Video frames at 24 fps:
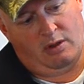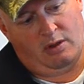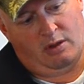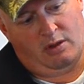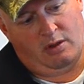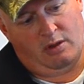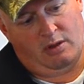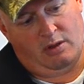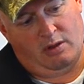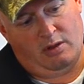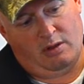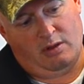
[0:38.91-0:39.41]

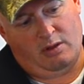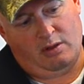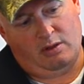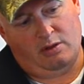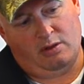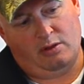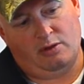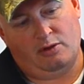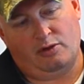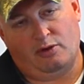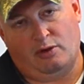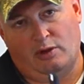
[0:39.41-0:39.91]
It
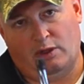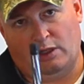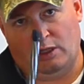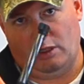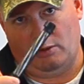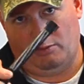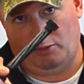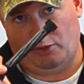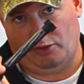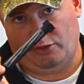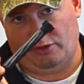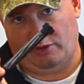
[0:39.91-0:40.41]
should allow
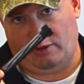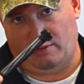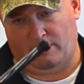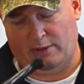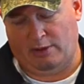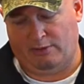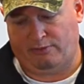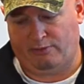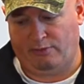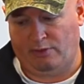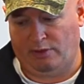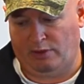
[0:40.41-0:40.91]
your bolt to come
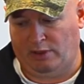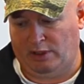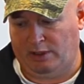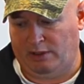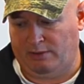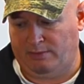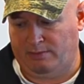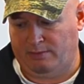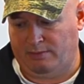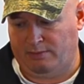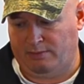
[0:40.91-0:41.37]
out freely.